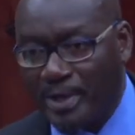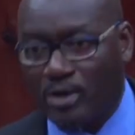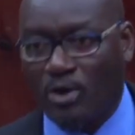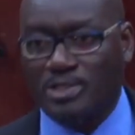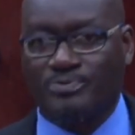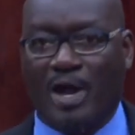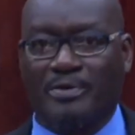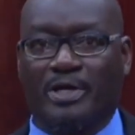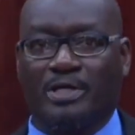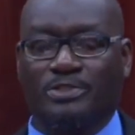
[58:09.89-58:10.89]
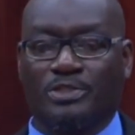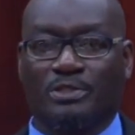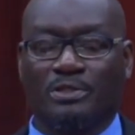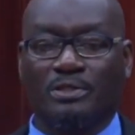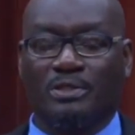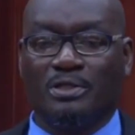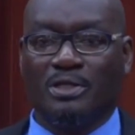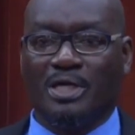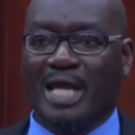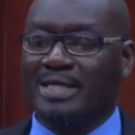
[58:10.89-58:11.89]
the records for agriculture.
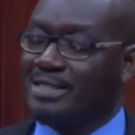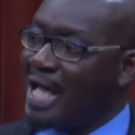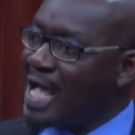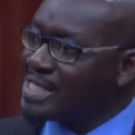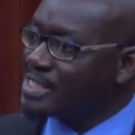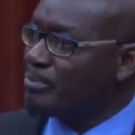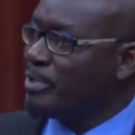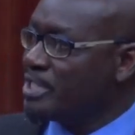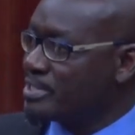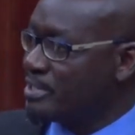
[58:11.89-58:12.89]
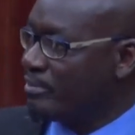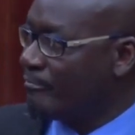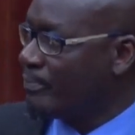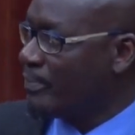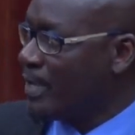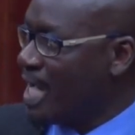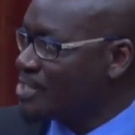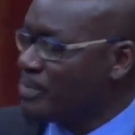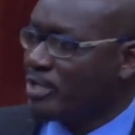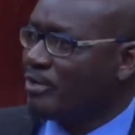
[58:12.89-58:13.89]
And I ask the Minister,
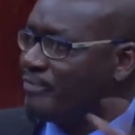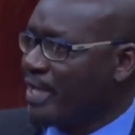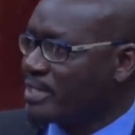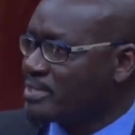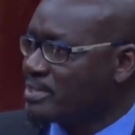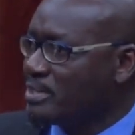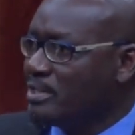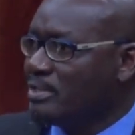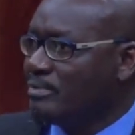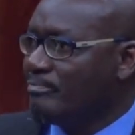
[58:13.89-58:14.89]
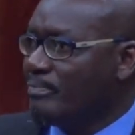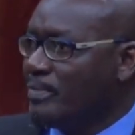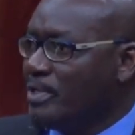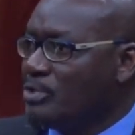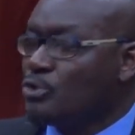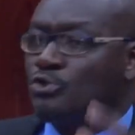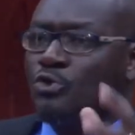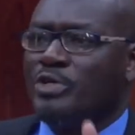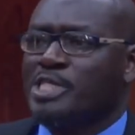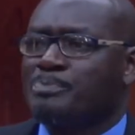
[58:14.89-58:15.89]
as we are not vexed, to
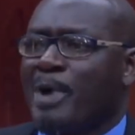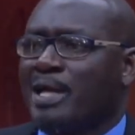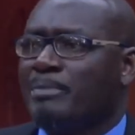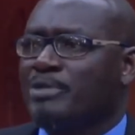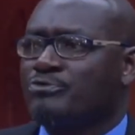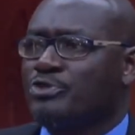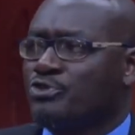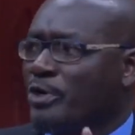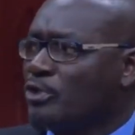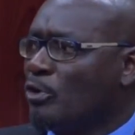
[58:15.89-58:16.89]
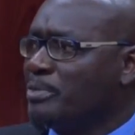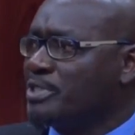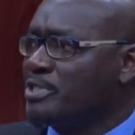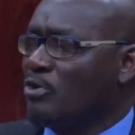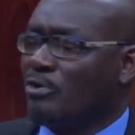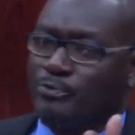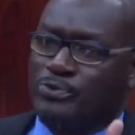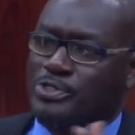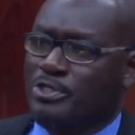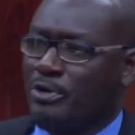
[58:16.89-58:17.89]
do this parliamentary joint committee on
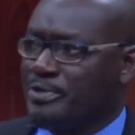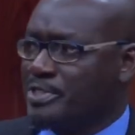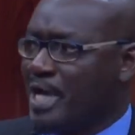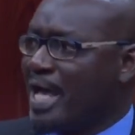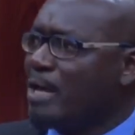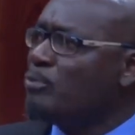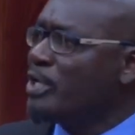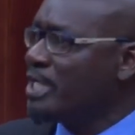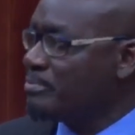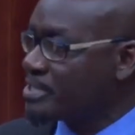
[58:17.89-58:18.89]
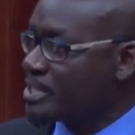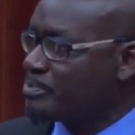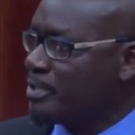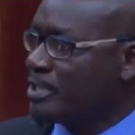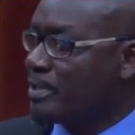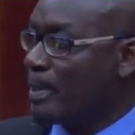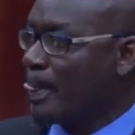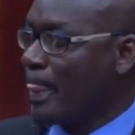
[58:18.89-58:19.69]
food security. I am willing, Mr. Speaker.